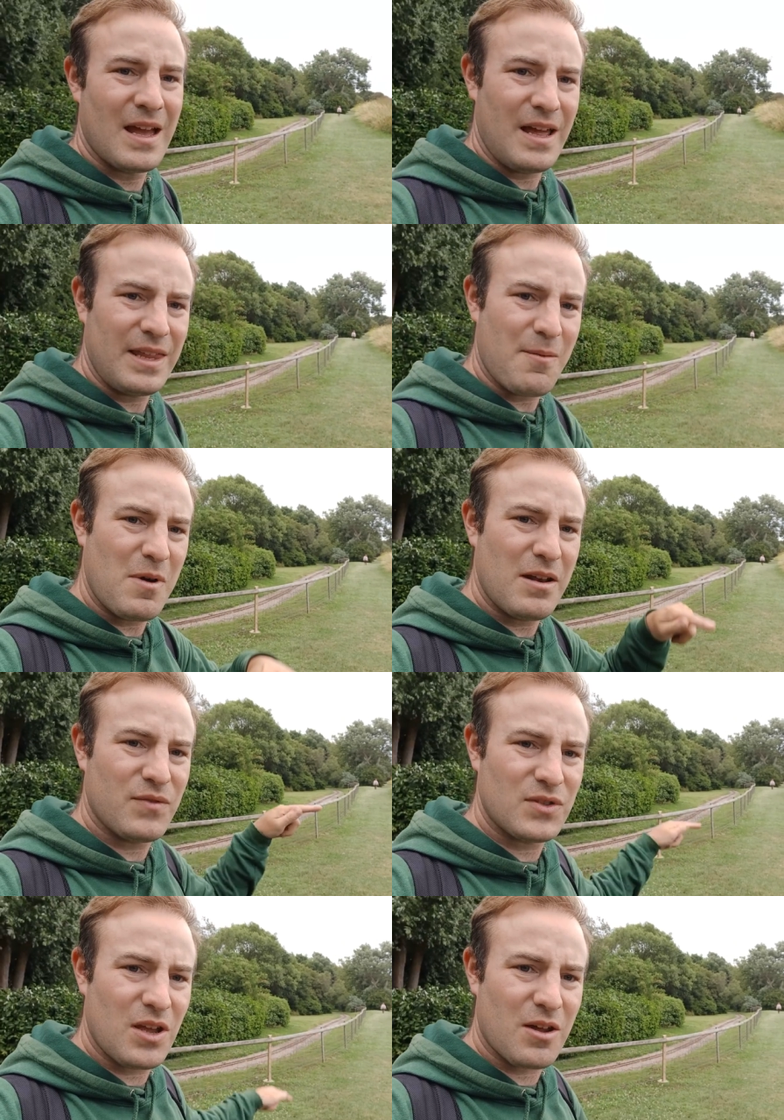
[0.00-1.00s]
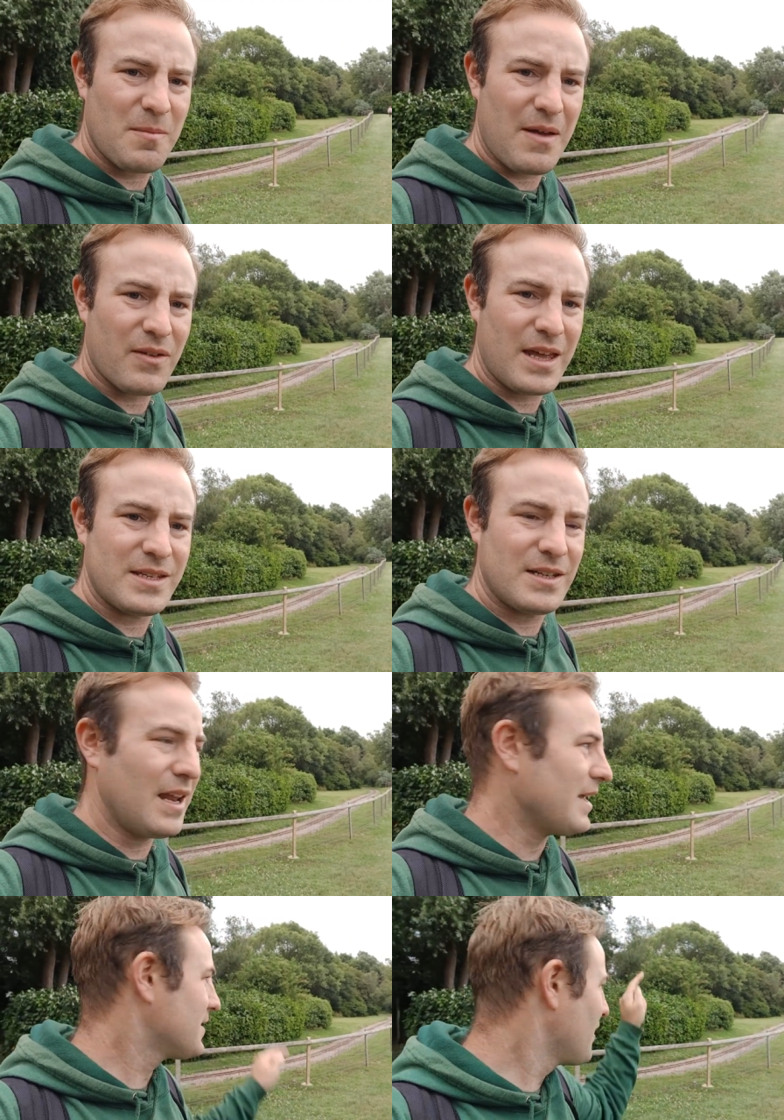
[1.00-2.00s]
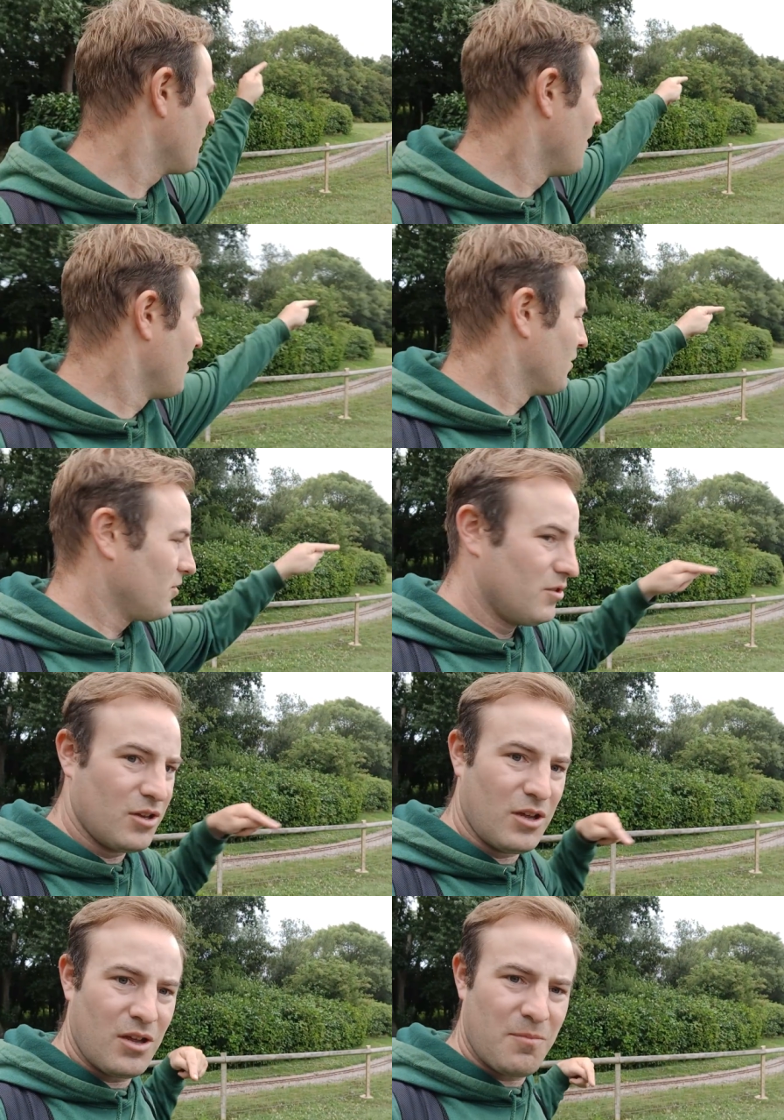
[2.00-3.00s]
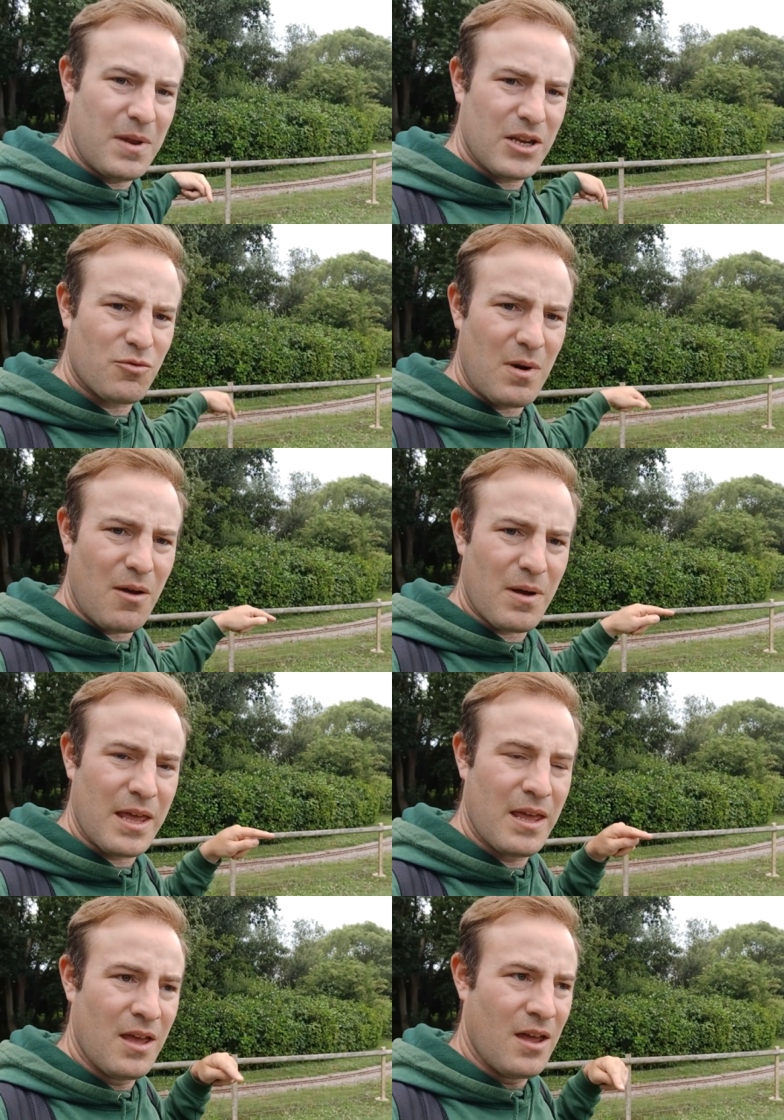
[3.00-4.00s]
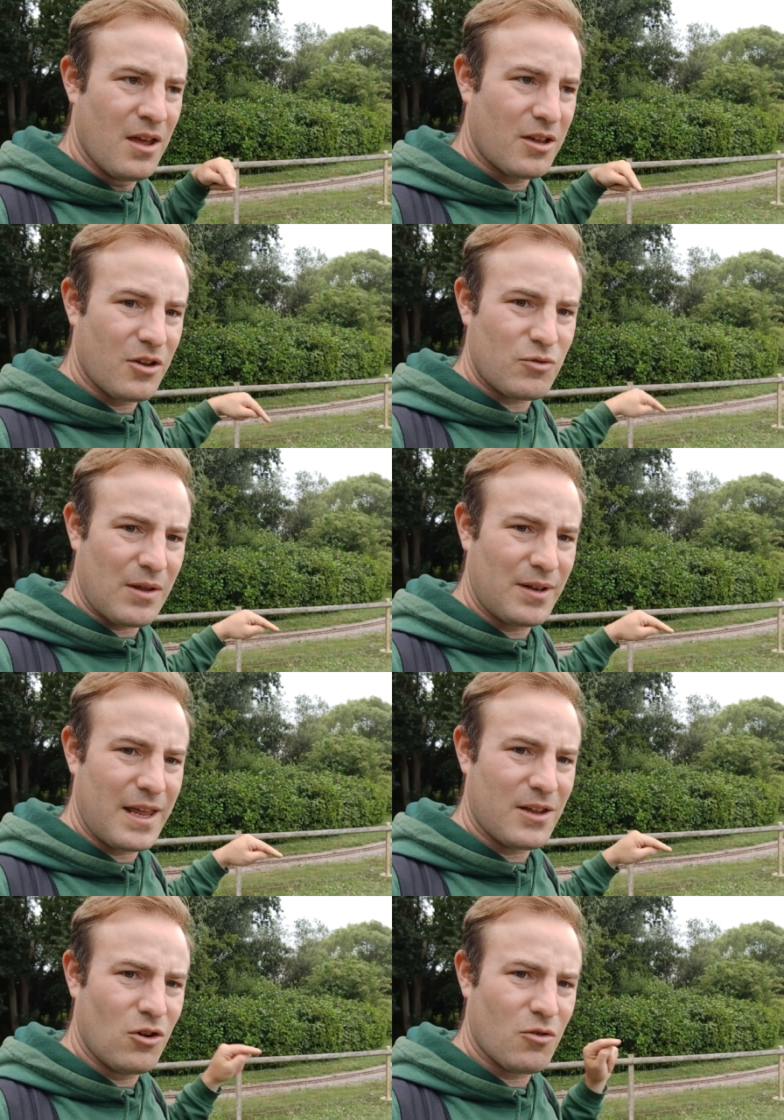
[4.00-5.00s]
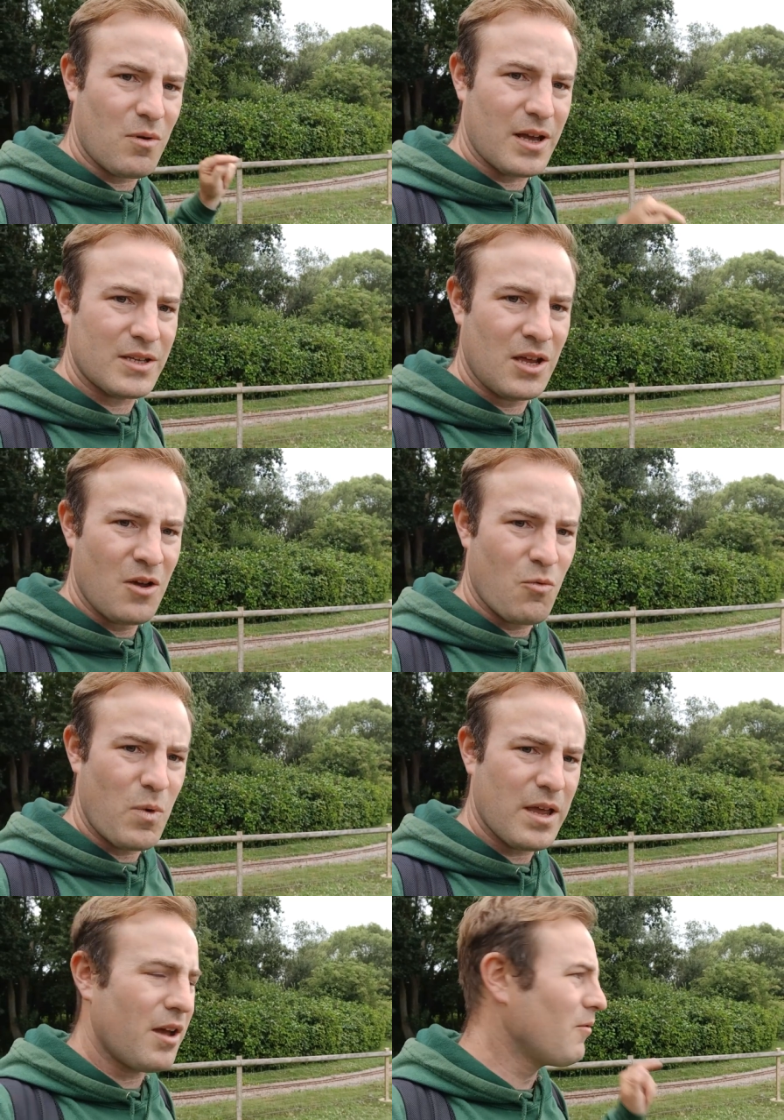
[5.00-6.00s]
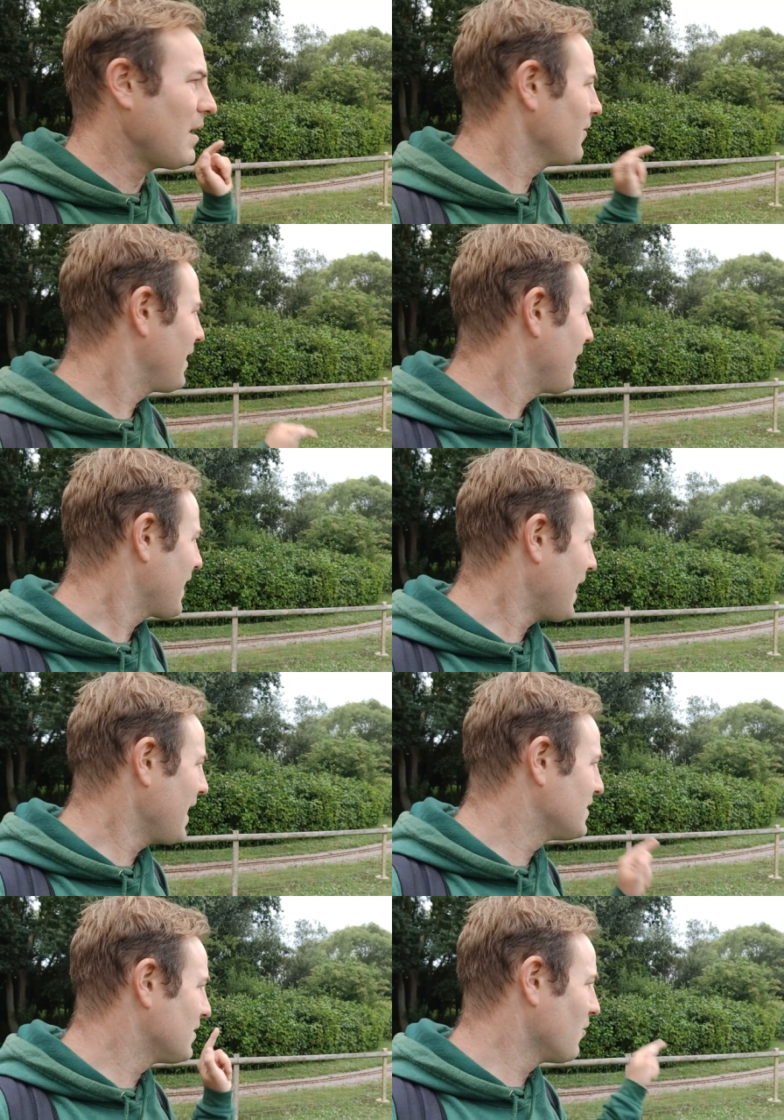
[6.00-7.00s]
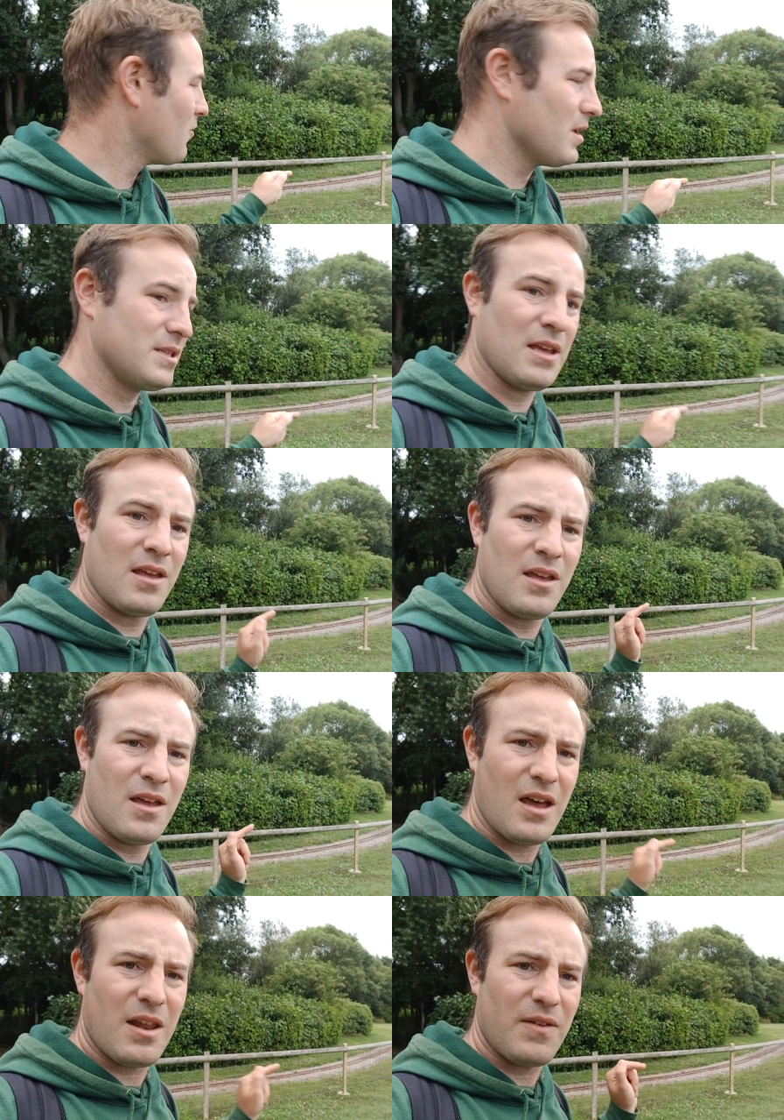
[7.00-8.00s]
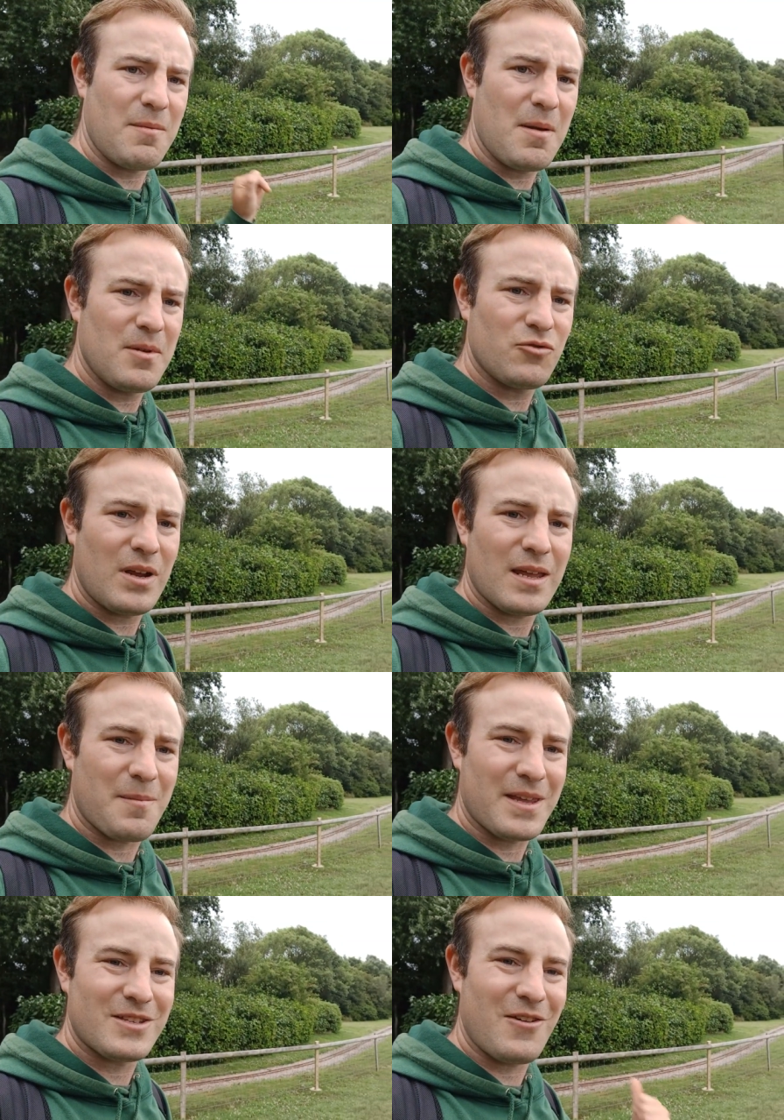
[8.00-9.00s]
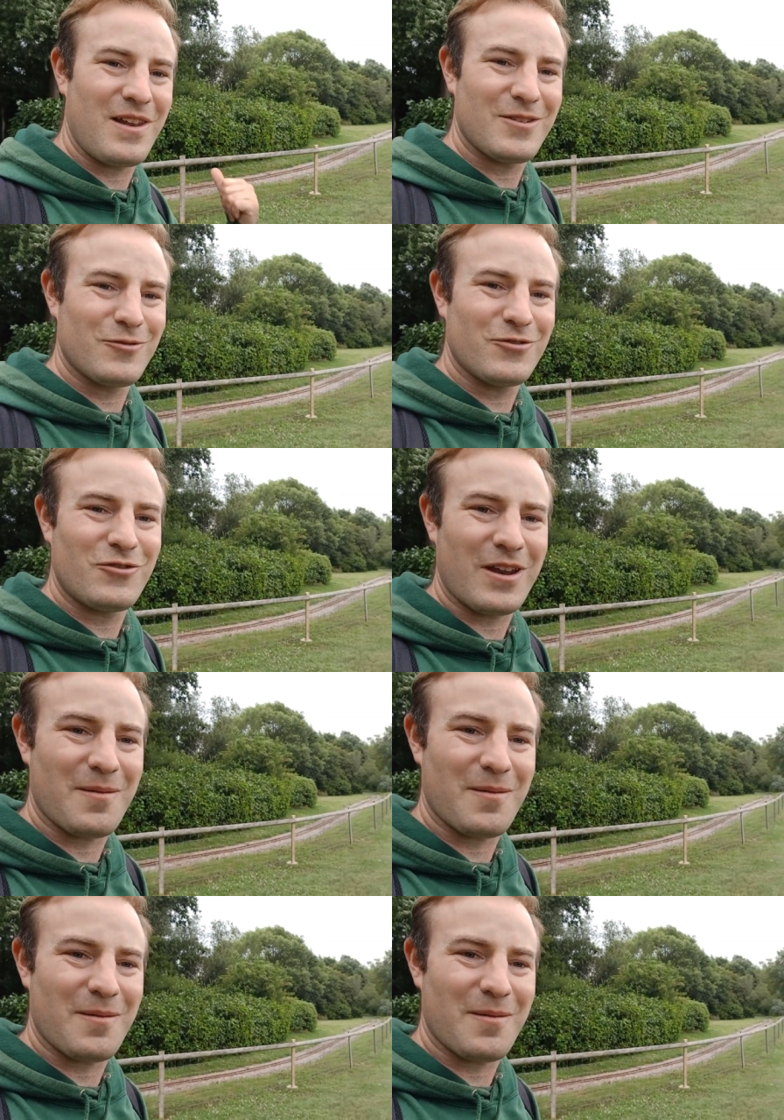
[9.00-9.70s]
and then we'd have circumnavigated the lake. So the miniature railway goes around the lake clockwise. We're going around the lake anti-clockwise. I think there might be a train coming, so let's watch the train go